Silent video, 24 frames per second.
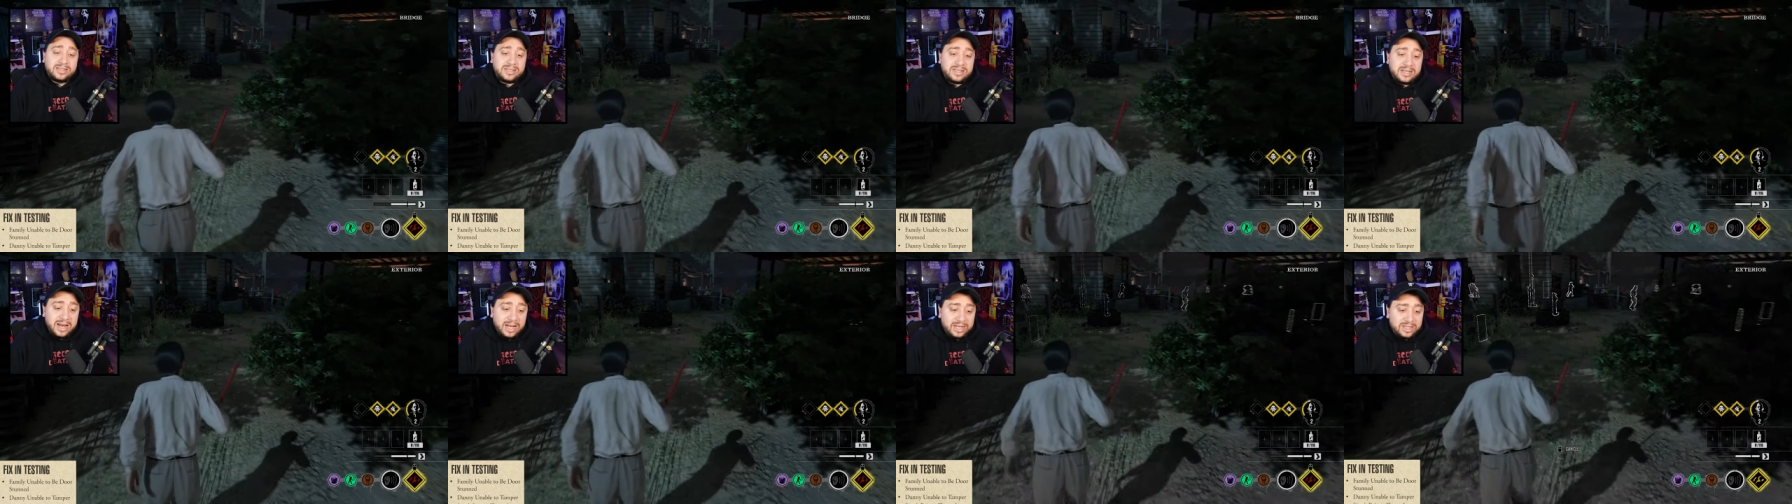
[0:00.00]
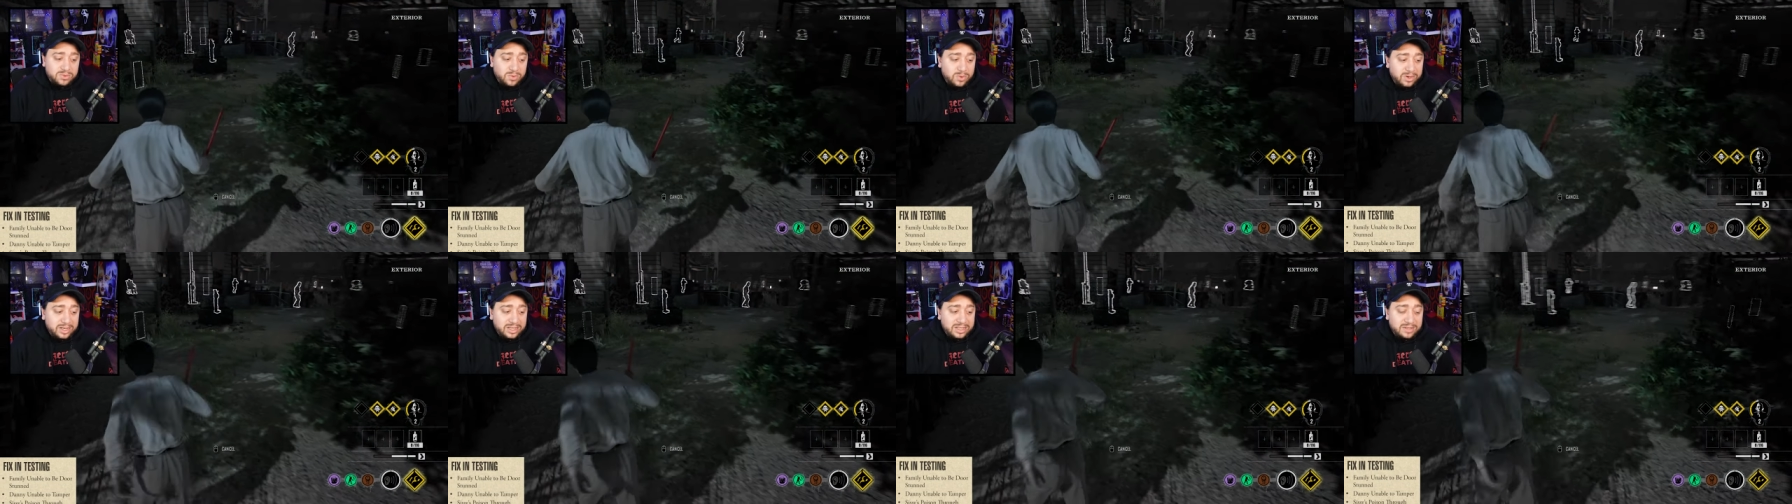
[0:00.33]
This
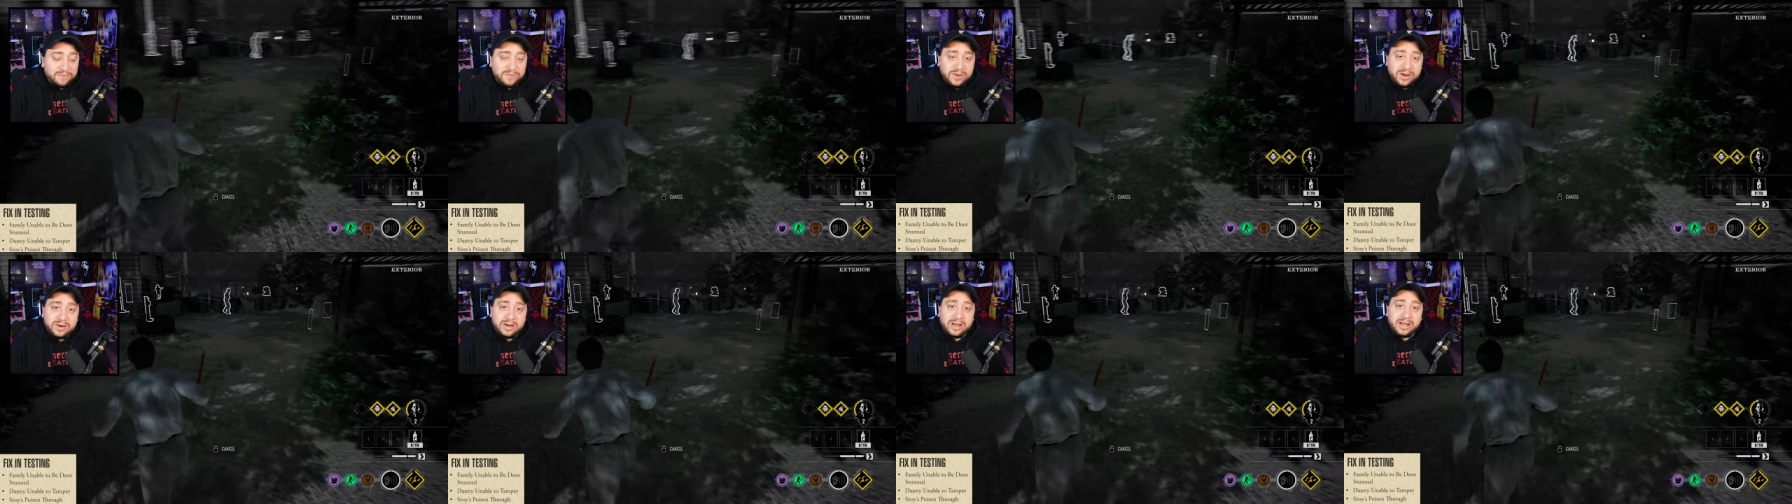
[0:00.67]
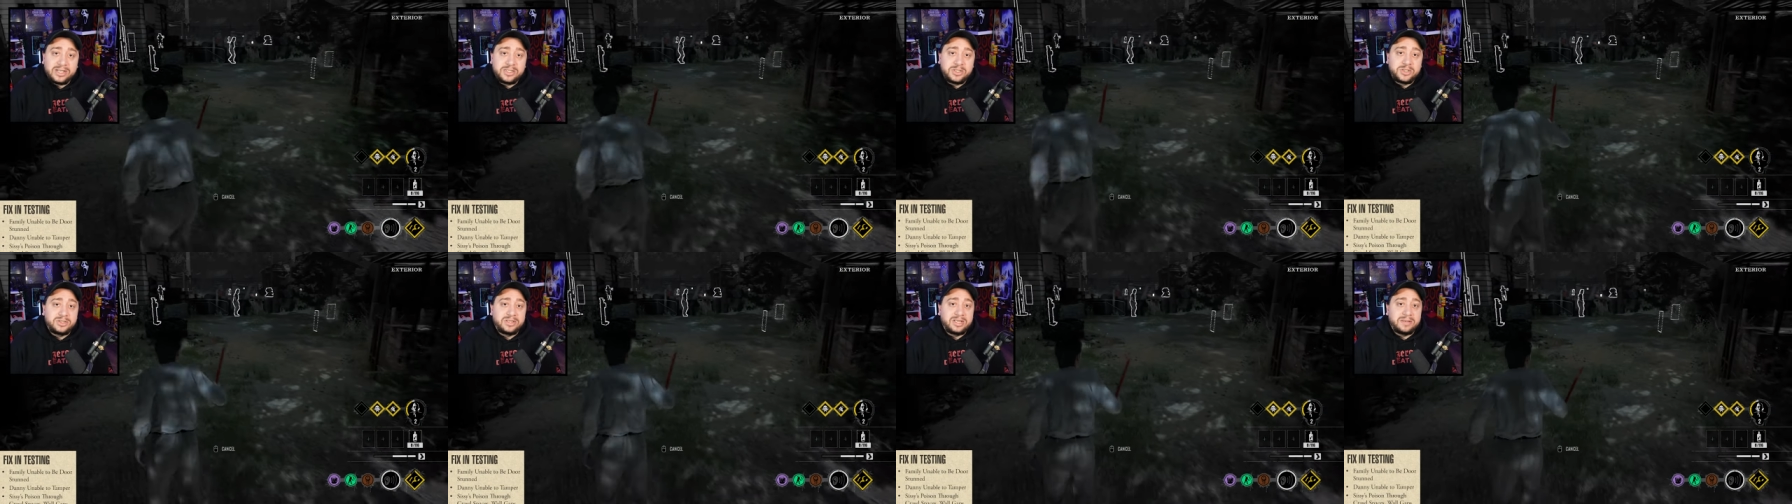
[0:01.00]
next one is
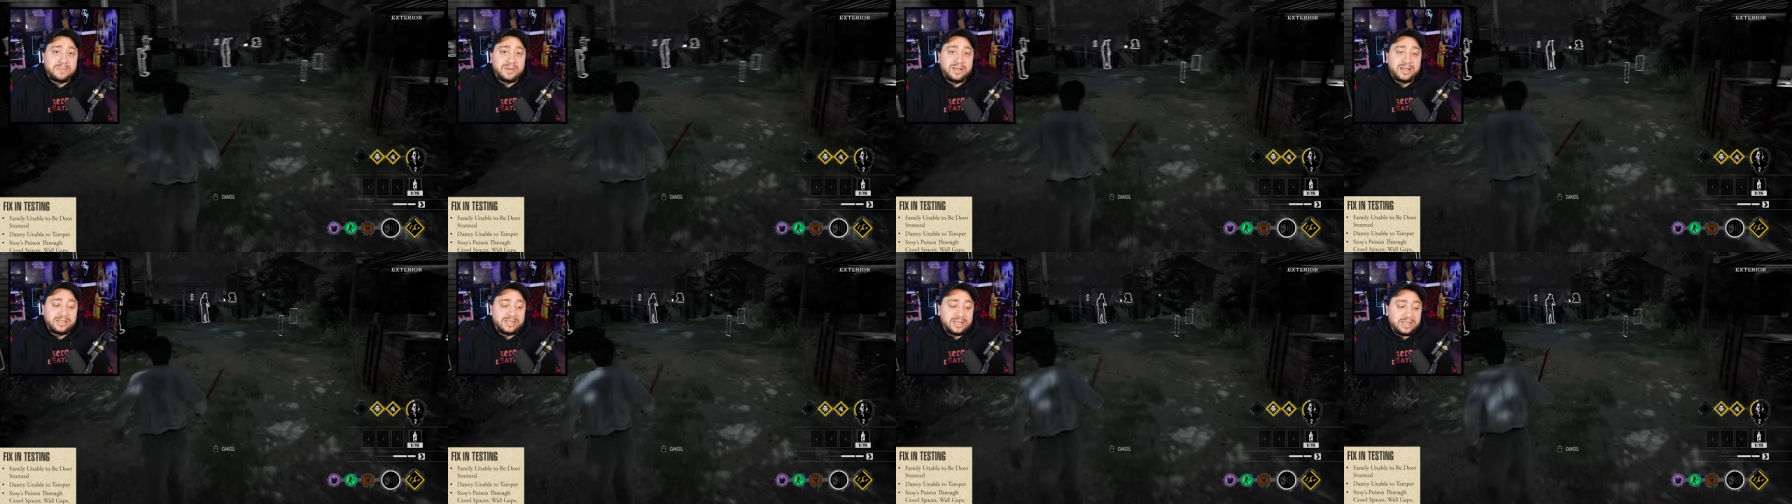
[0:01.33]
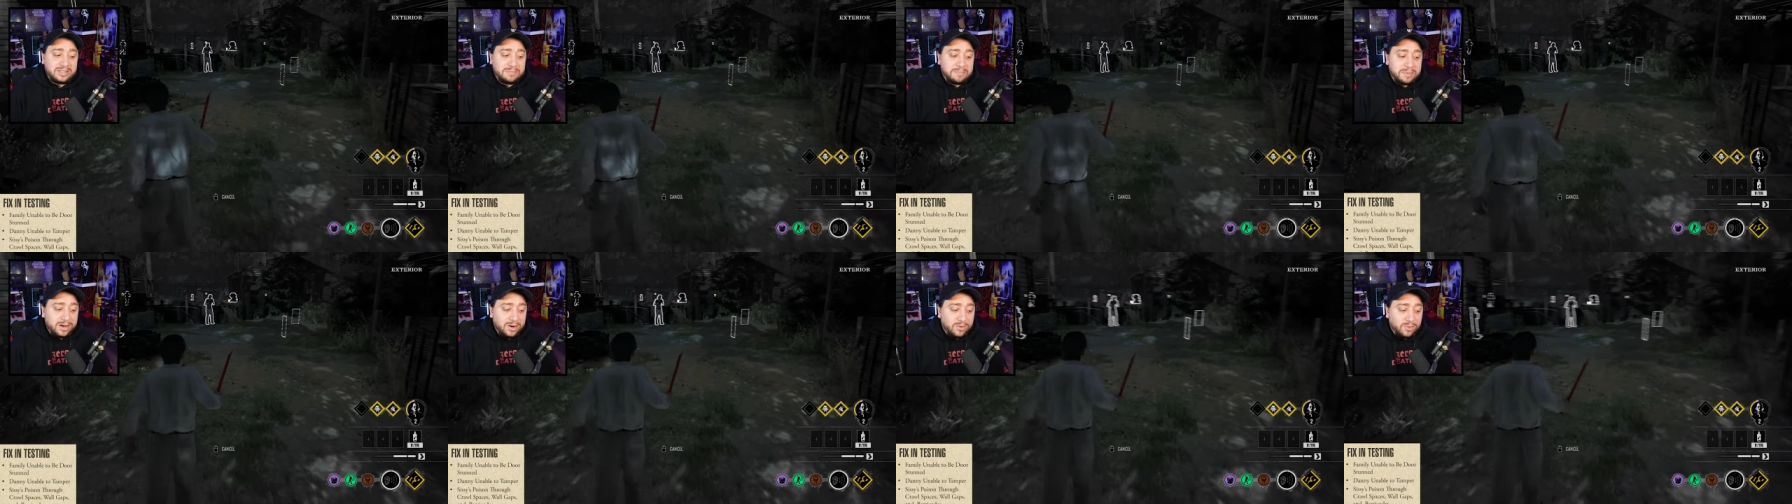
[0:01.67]
very interesting because
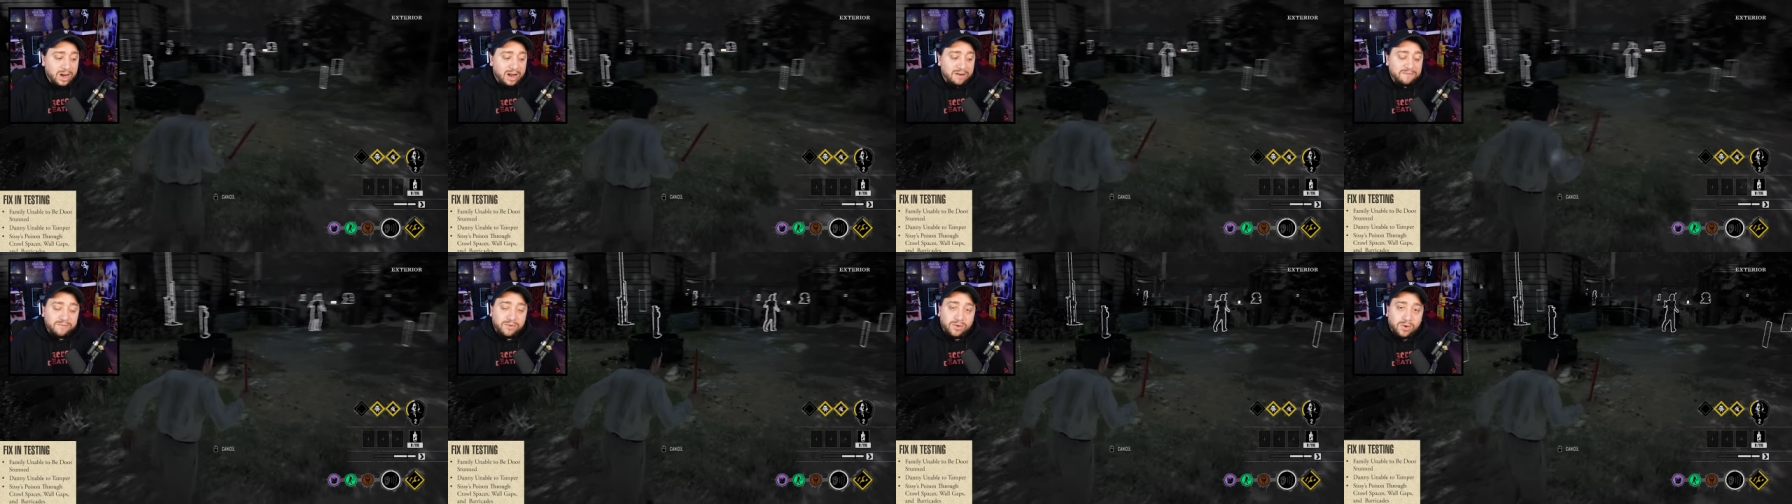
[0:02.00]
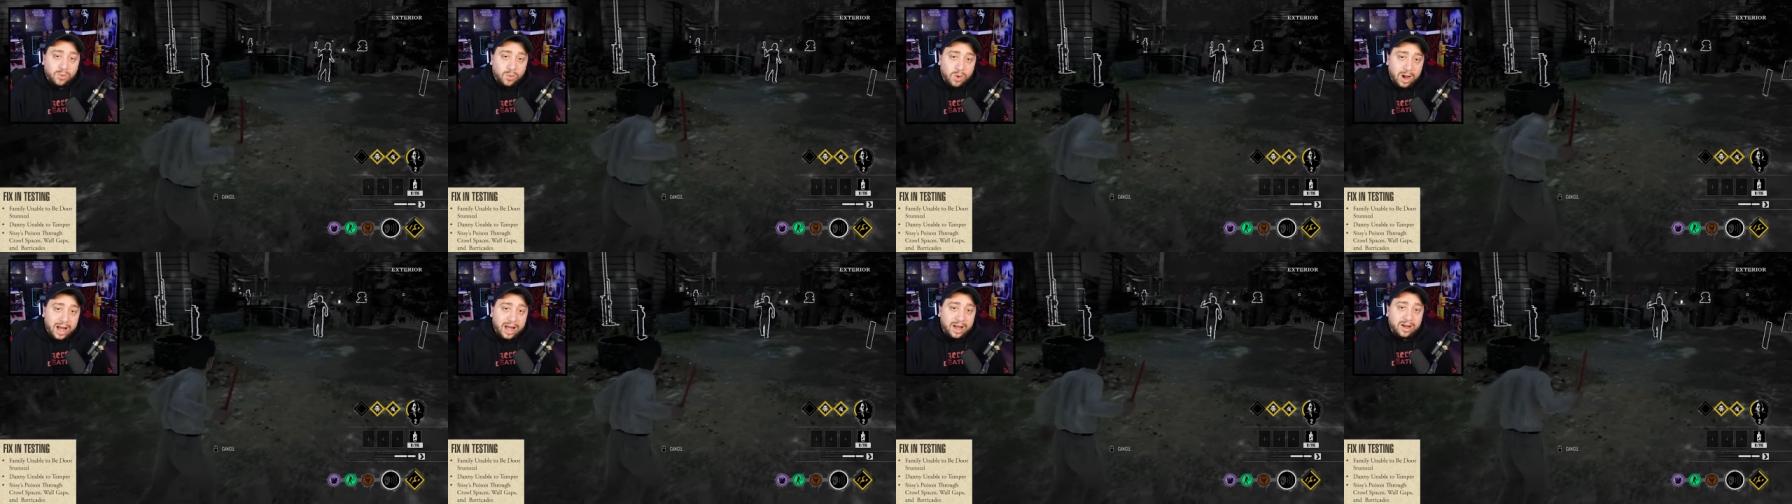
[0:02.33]
it's been around for
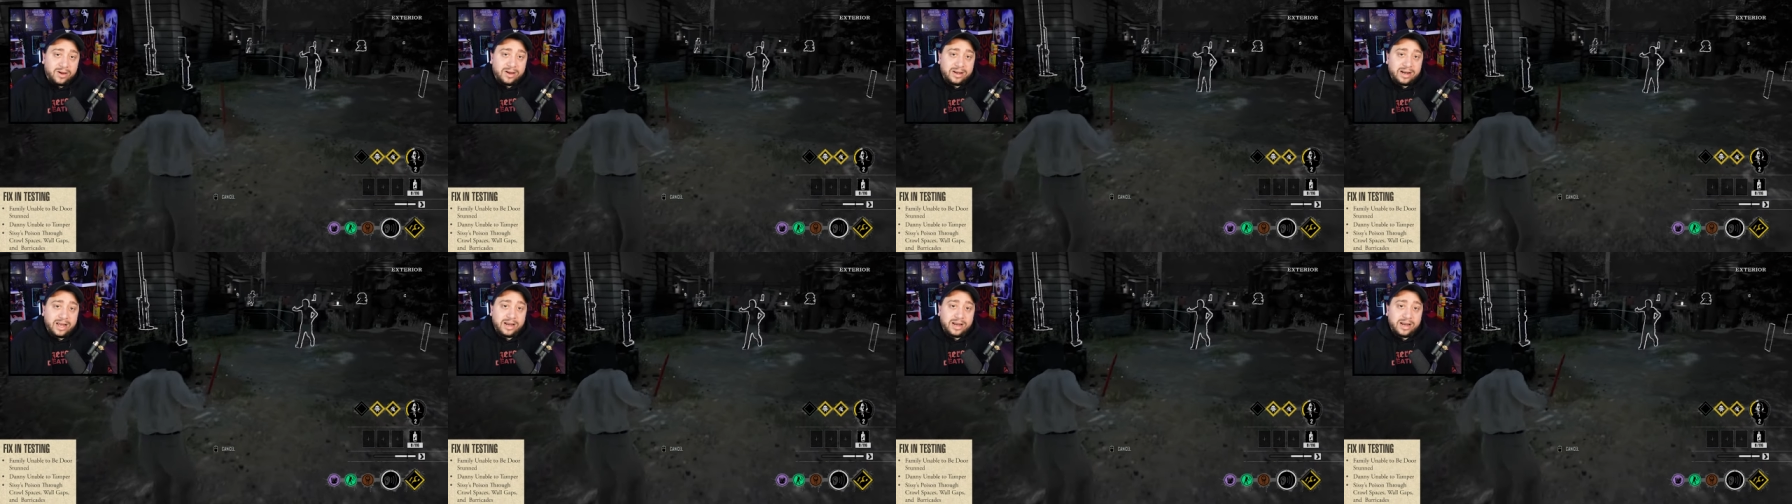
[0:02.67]
a while